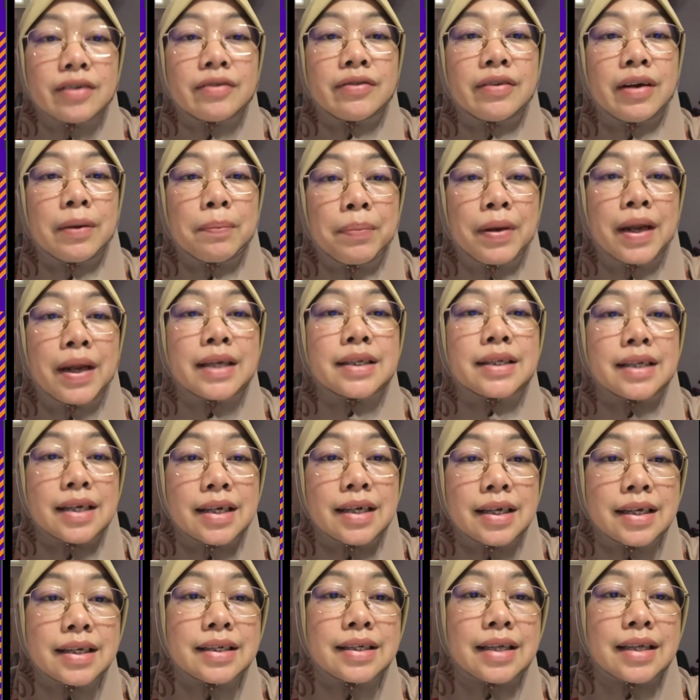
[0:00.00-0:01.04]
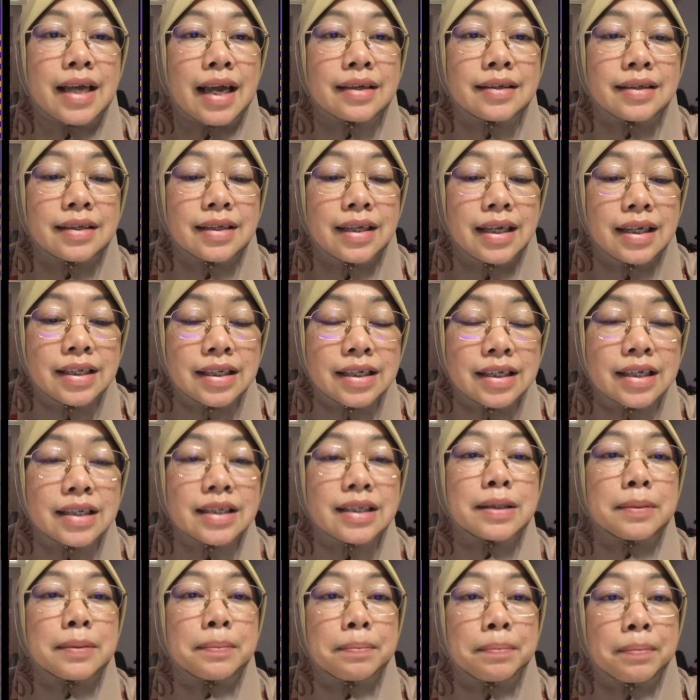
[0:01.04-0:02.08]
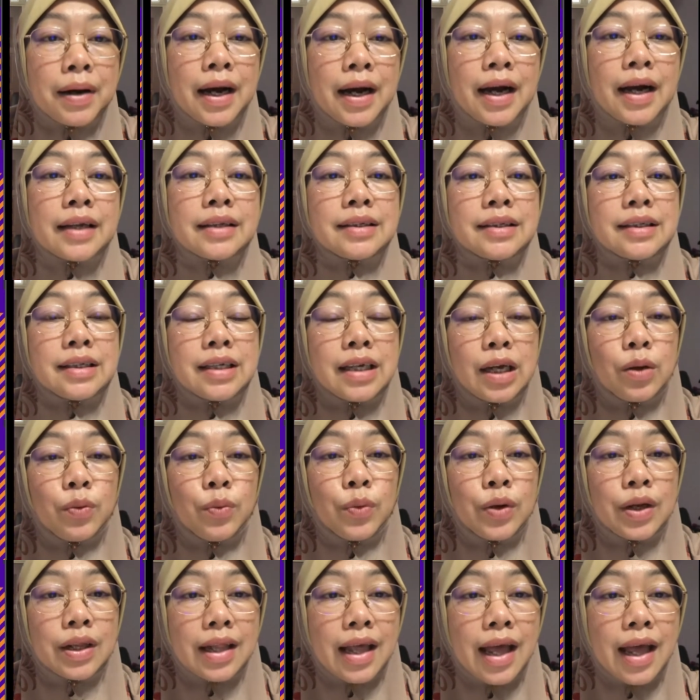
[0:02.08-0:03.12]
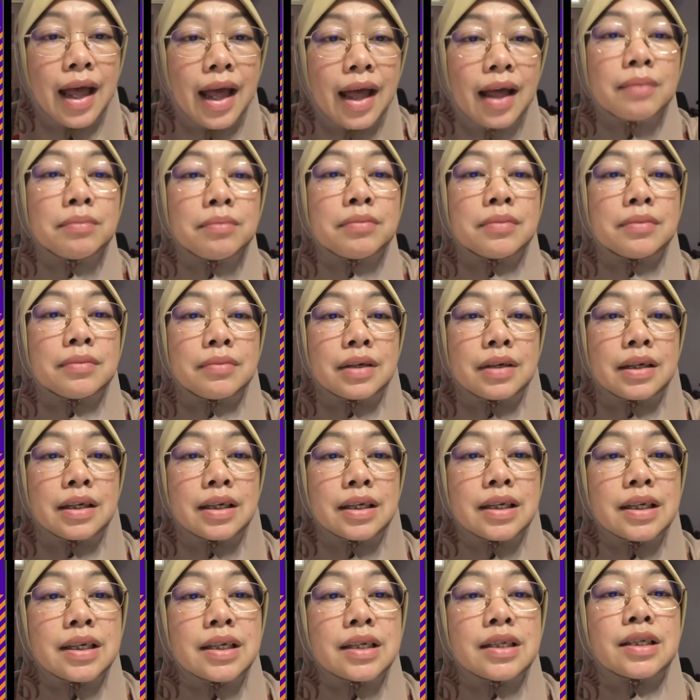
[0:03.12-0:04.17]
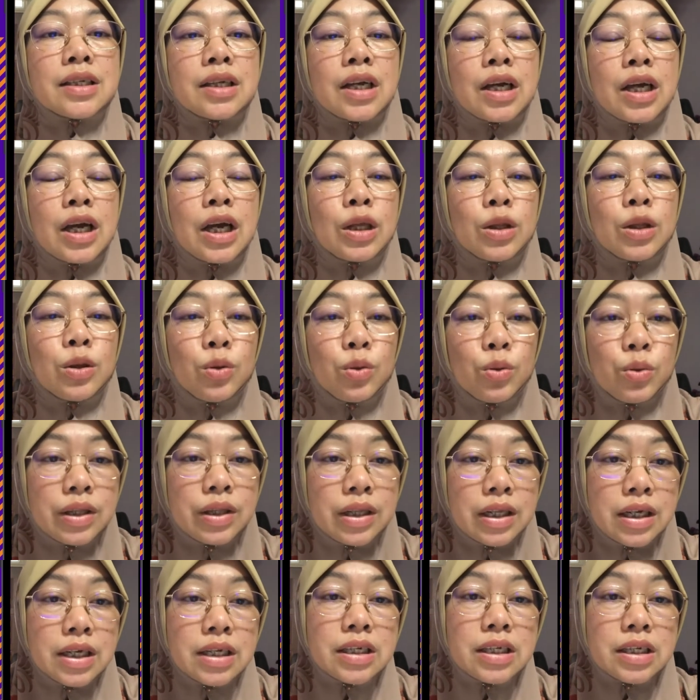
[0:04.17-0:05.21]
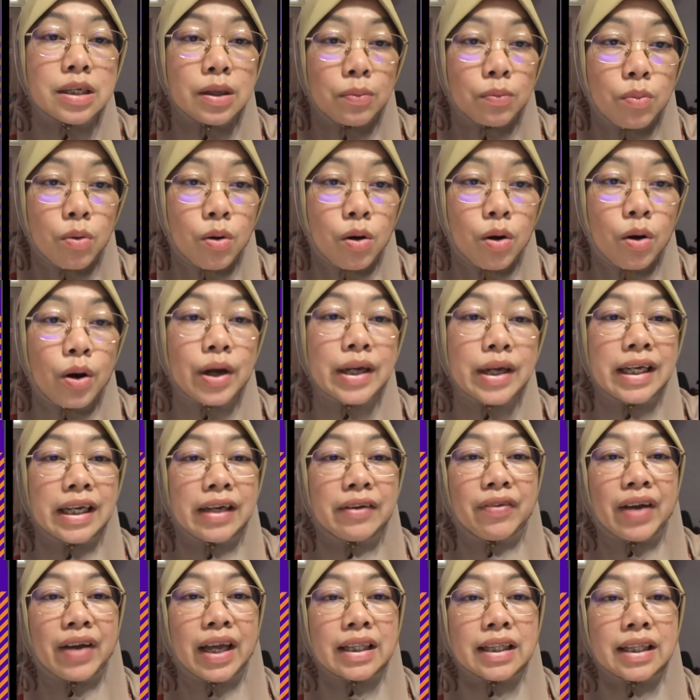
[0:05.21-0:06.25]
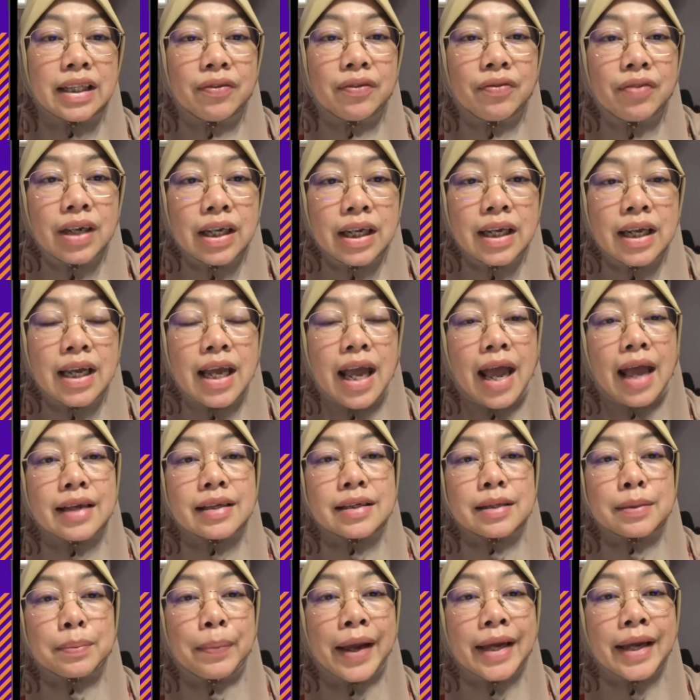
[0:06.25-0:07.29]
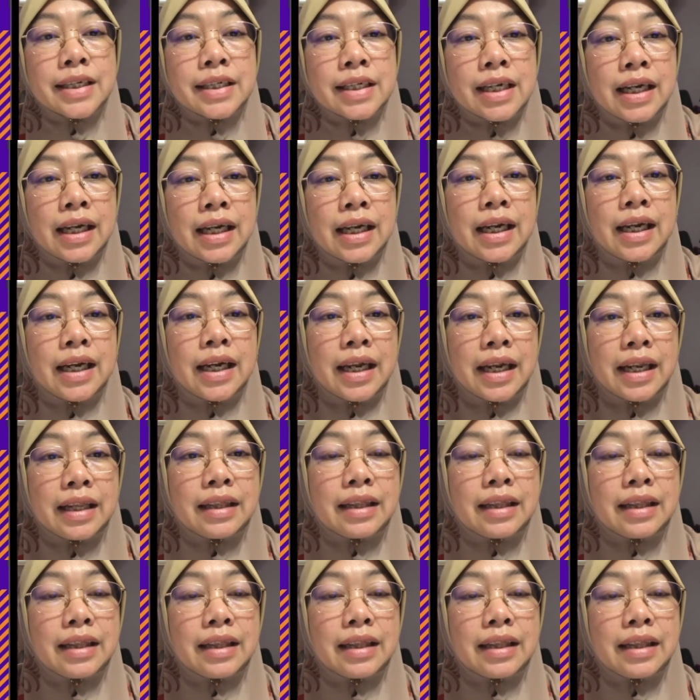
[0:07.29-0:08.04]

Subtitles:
replace us as teachers, but they will help us to teach more effectively, especially in